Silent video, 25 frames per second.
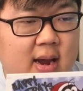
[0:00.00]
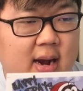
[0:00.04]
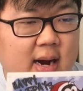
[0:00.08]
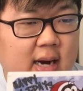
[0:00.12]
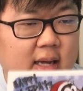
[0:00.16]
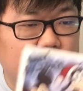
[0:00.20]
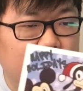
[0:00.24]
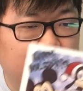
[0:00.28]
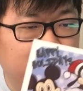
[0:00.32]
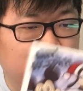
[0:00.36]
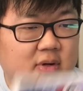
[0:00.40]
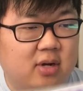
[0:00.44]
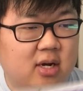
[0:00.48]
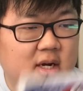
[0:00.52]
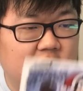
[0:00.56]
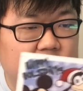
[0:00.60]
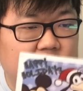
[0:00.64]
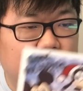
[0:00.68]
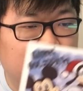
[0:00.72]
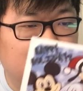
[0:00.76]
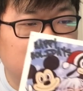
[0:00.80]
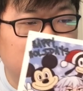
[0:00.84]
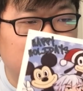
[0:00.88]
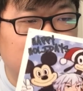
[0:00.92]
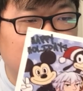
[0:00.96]
I loved your Kingdom
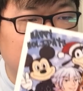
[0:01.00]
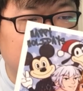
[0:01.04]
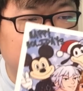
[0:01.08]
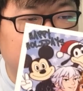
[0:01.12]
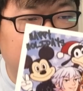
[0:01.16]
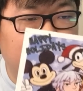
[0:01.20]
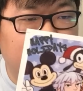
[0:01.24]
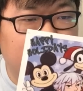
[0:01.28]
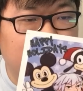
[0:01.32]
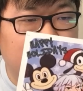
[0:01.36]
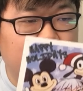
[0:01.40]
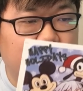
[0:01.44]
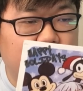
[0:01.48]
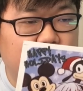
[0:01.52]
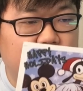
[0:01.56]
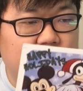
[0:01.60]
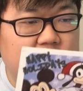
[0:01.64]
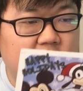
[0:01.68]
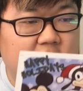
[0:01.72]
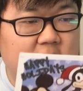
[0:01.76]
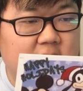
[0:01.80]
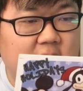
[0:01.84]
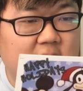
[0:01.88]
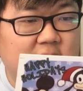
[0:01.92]
Hearts Let's Play, and I would be